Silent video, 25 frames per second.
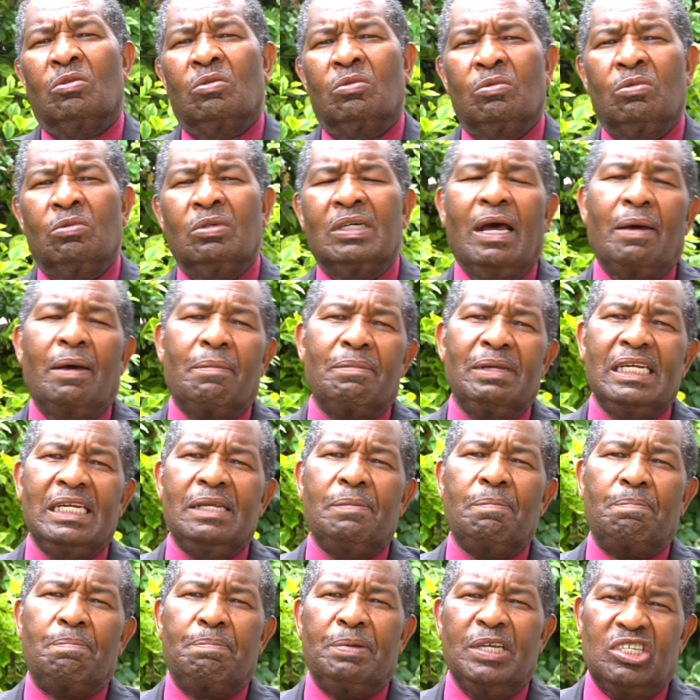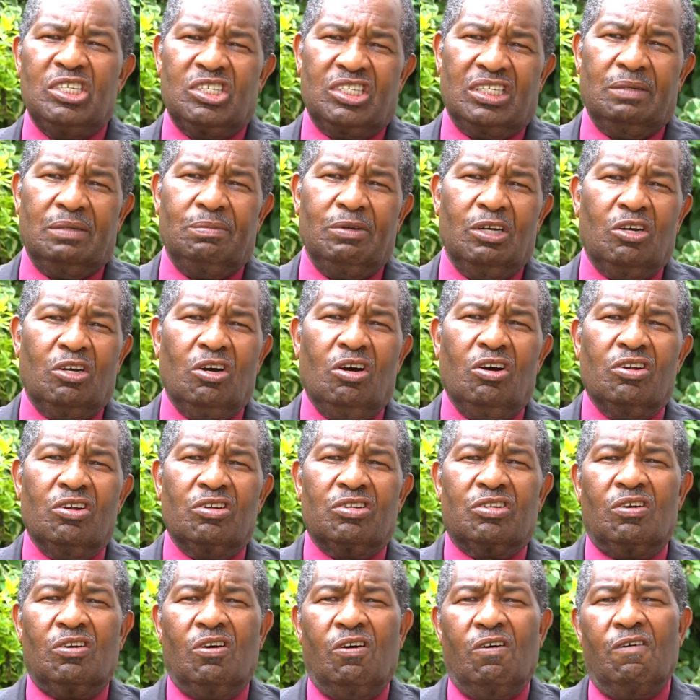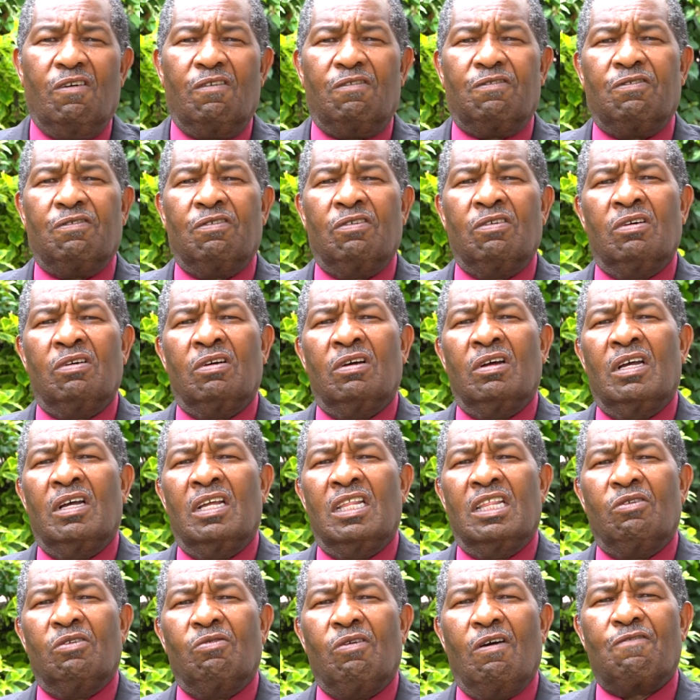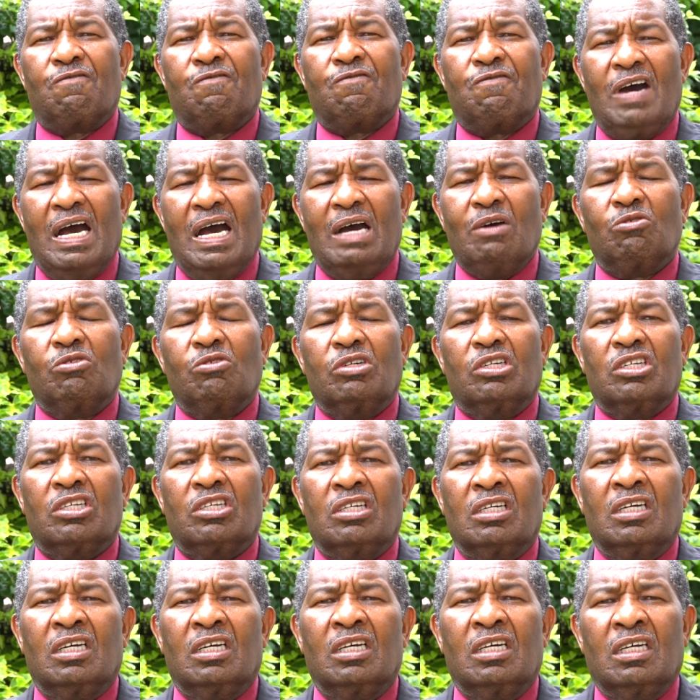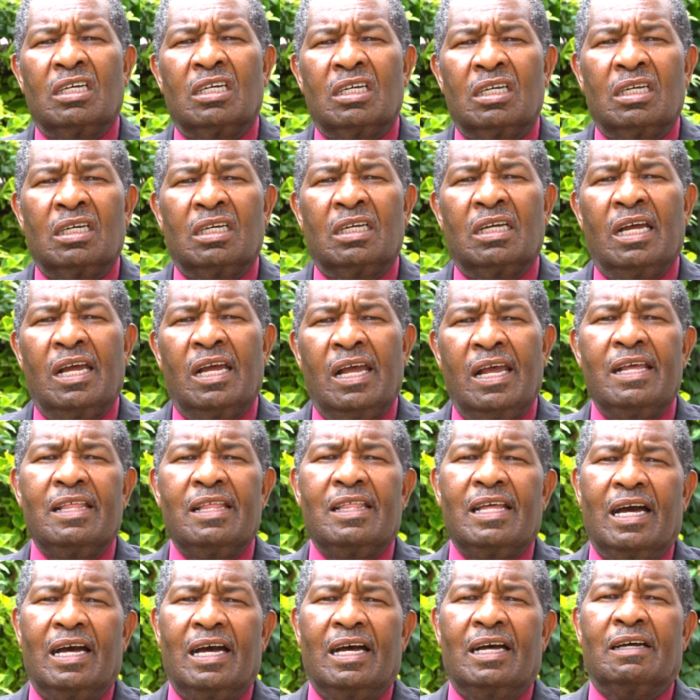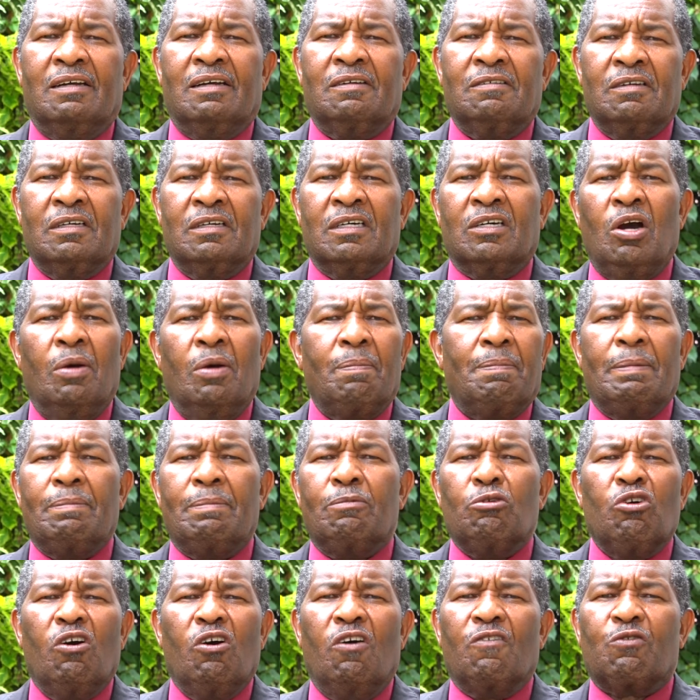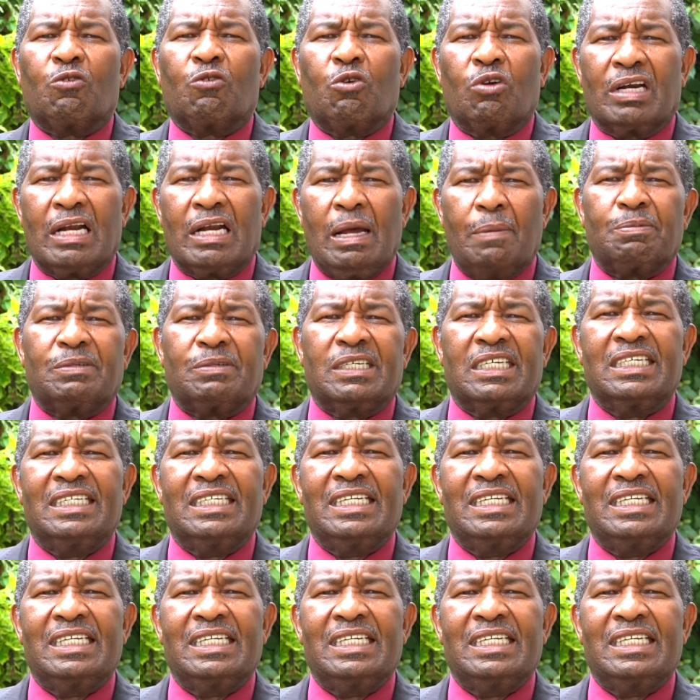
would have been impeached because of they were found either culpable of corrupt